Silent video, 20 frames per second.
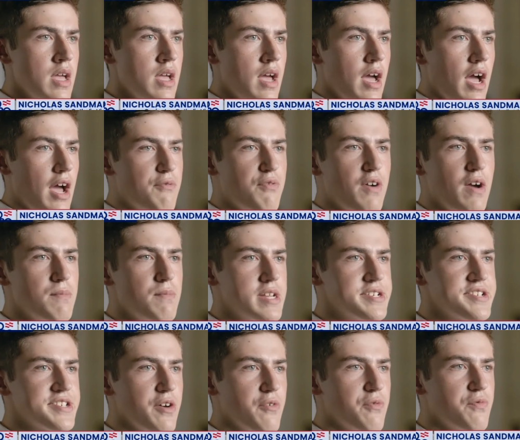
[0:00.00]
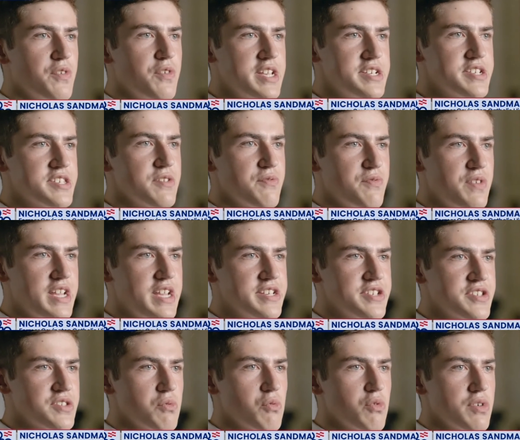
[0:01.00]
I found myself face to
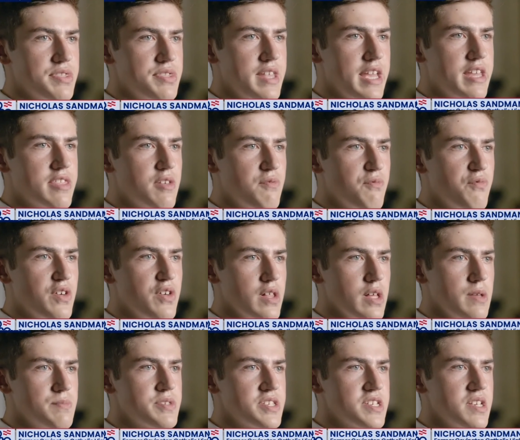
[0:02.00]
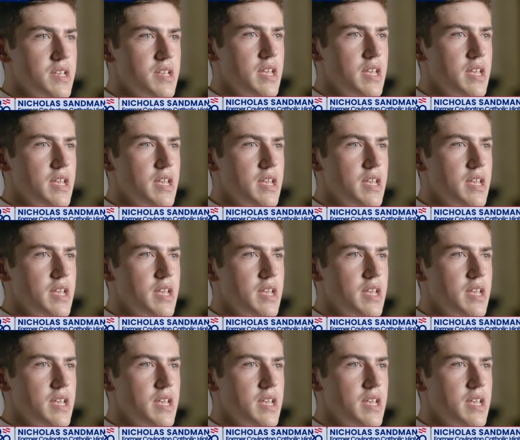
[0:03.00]
face with Nathan Phillips